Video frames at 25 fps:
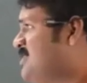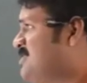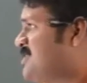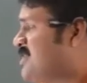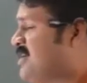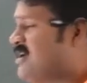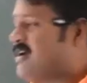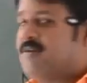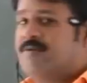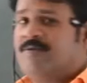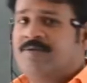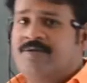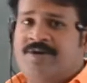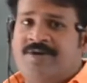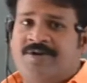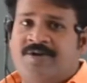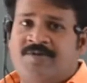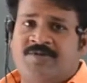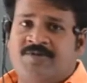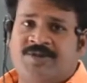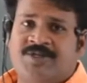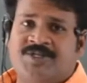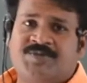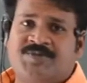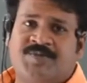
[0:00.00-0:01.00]
is calculated
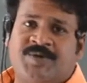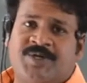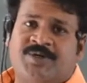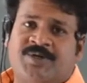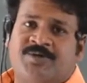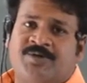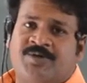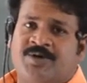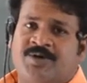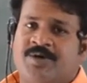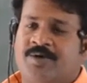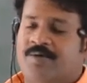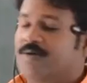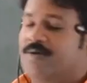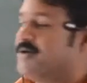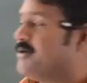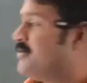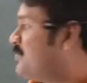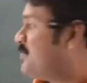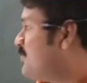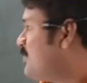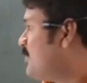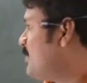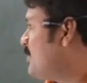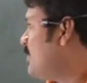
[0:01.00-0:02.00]
with respect to the ground.
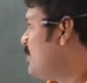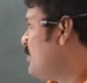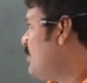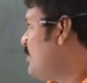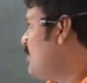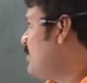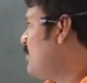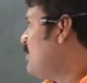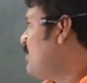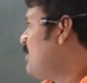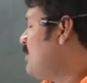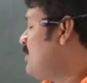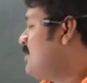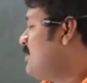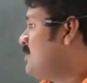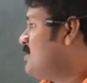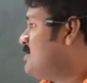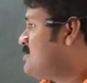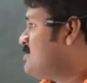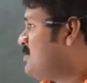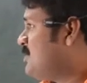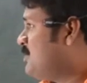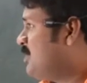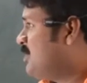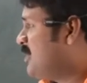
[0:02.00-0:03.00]

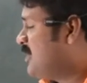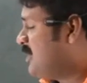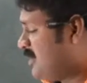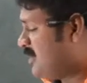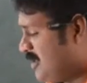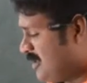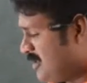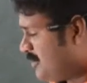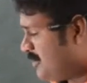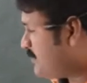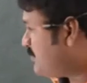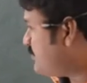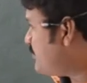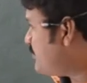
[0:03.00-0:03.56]
Similarly,